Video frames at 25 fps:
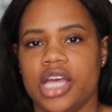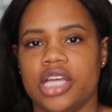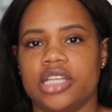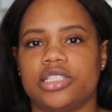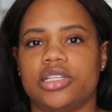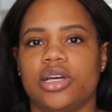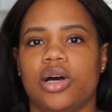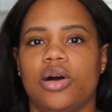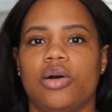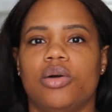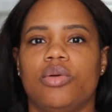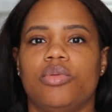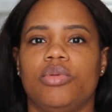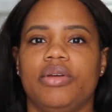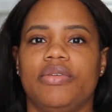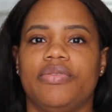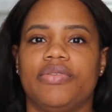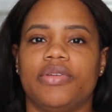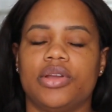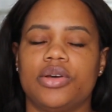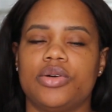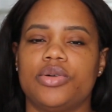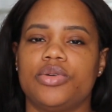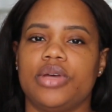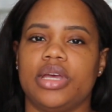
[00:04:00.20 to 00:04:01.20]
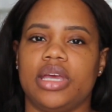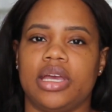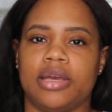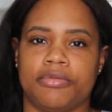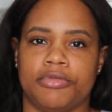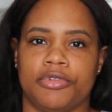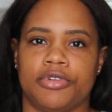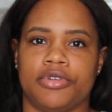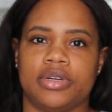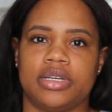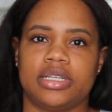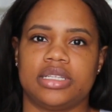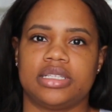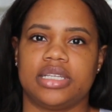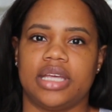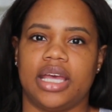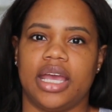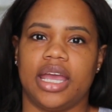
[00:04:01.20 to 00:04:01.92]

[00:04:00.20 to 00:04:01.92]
So we flew Emirates